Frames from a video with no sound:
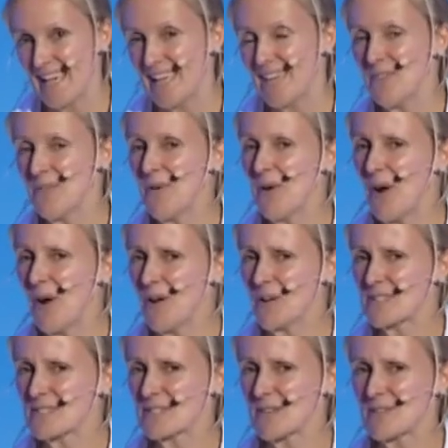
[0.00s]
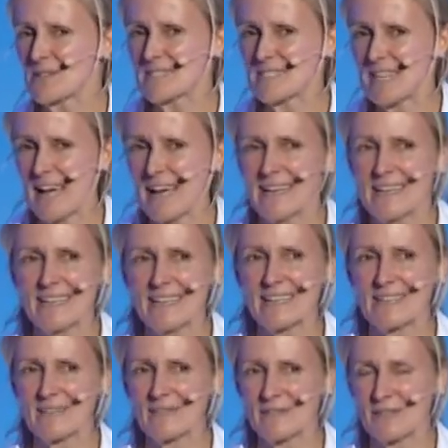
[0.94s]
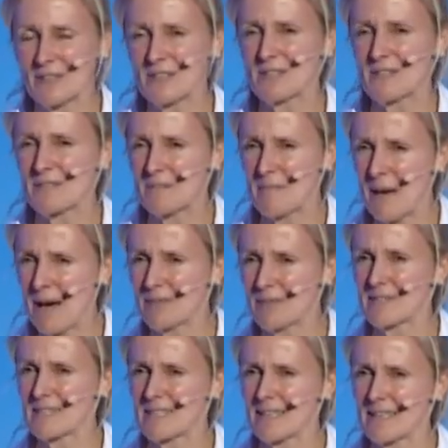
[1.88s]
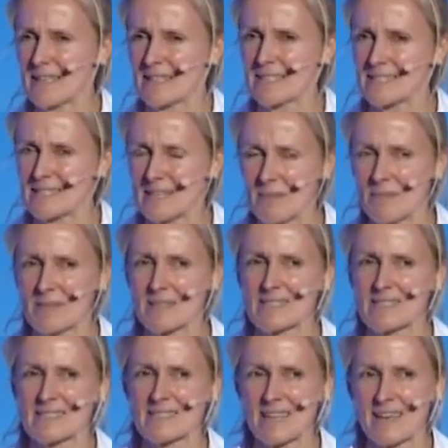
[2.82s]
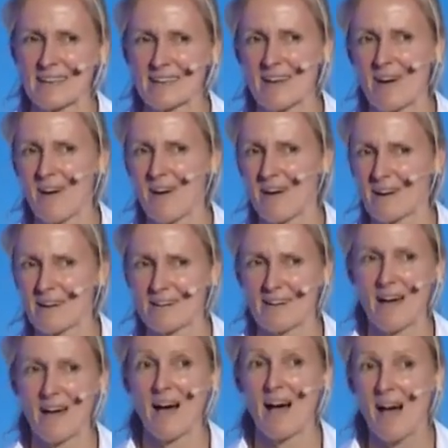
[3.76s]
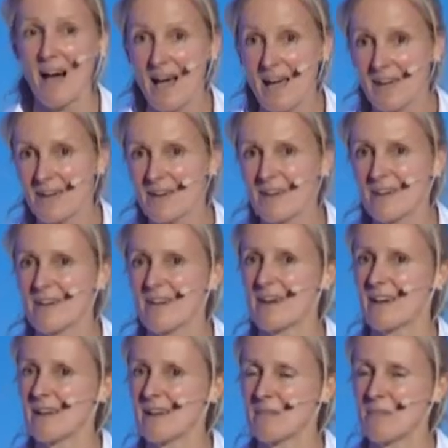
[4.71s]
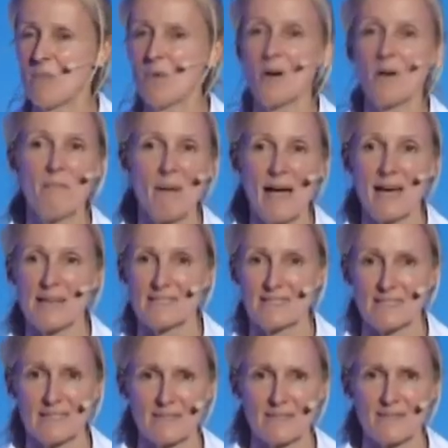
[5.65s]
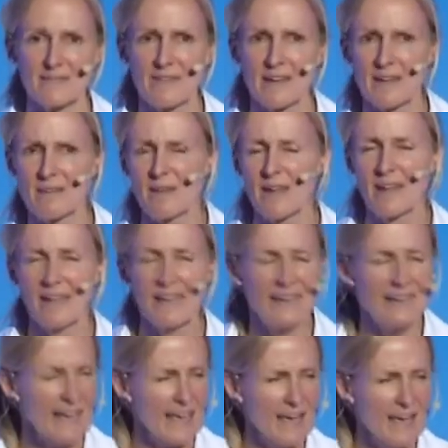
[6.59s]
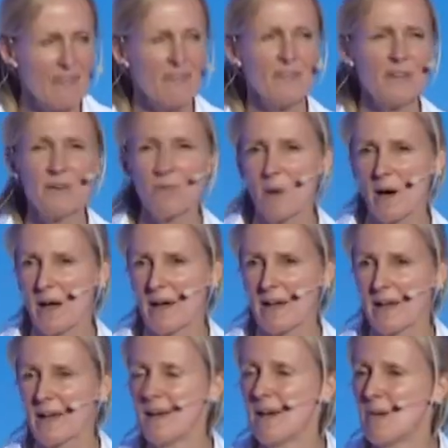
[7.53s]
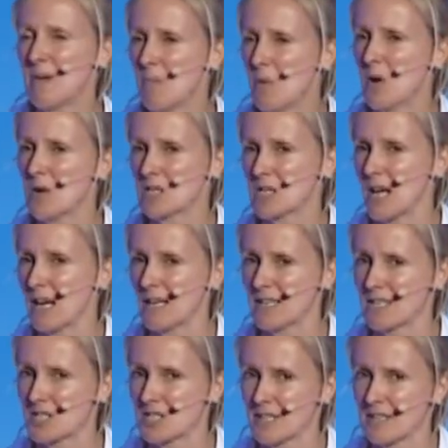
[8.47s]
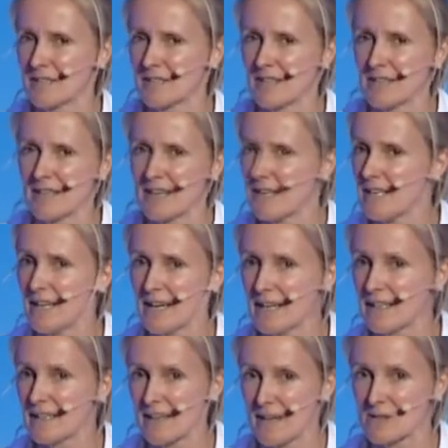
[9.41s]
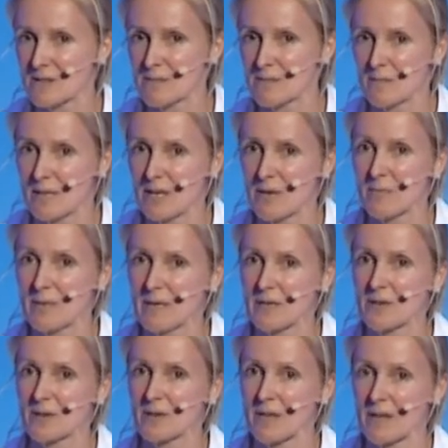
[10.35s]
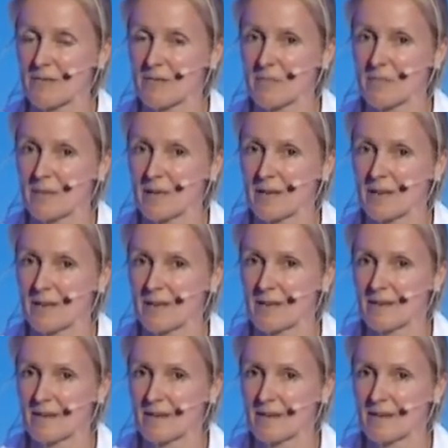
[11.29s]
You are also standing in front of mountains and summits that are higher and more massive, and in every way more challenging than any 8,000-meter peak could ever be.